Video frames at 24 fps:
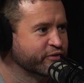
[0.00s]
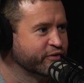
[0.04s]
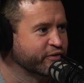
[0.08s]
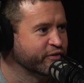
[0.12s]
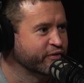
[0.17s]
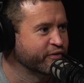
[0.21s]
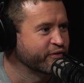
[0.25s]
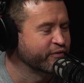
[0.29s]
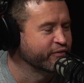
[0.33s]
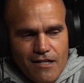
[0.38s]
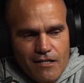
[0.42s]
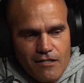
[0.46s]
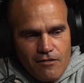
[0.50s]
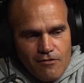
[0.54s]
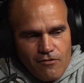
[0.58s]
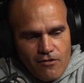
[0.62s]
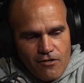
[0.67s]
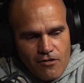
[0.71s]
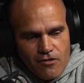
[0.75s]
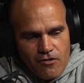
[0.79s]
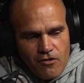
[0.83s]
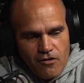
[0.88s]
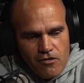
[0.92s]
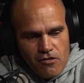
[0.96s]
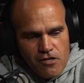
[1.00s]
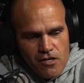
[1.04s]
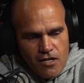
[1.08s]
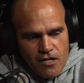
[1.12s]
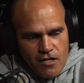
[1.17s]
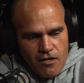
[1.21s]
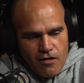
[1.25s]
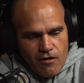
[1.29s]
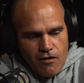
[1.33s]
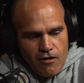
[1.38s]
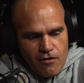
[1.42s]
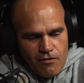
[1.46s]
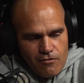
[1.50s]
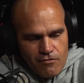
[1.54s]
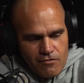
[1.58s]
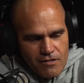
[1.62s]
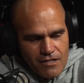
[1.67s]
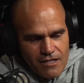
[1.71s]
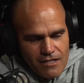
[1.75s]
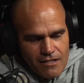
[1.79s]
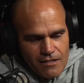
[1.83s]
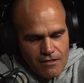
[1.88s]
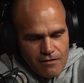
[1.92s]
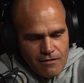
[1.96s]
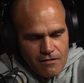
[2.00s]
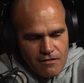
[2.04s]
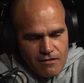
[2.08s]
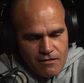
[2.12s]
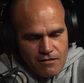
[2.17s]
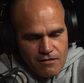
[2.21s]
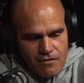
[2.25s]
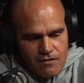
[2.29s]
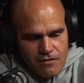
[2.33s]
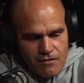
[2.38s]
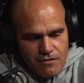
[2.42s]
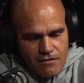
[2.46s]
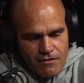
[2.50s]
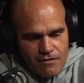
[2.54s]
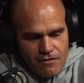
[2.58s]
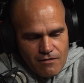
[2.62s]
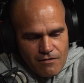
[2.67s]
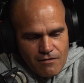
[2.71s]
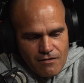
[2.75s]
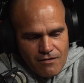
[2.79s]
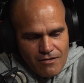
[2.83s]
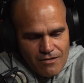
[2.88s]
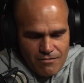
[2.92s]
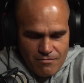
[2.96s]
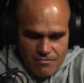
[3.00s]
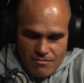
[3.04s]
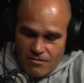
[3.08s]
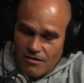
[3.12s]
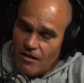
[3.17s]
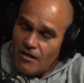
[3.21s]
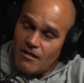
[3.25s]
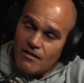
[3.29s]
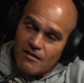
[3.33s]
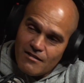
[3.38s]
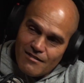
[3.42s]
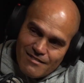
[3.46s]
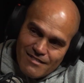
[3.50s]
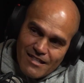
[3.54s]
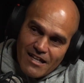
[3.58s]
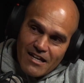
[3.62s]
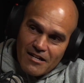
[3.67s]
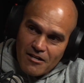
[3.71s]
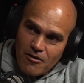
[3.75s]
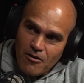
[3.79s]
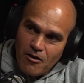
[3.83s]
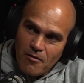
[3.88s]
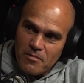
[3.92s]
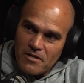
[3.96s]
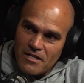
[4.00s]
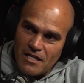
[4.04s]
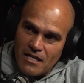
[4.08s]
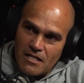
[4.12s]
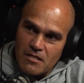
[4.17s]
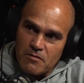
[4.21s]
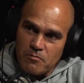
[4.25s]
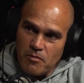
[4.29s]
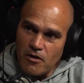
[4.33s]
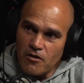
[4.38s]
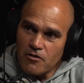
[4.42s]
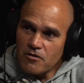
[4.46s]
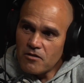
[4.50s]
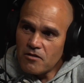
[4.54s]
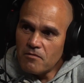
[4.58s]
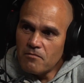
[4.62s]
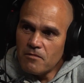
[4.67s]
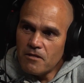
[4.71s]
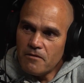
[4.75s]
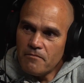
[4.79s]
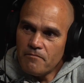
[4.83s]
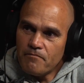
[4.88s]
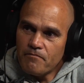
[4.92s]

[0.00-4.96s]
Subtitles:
Mate, like I look at, that copper that spoke to me.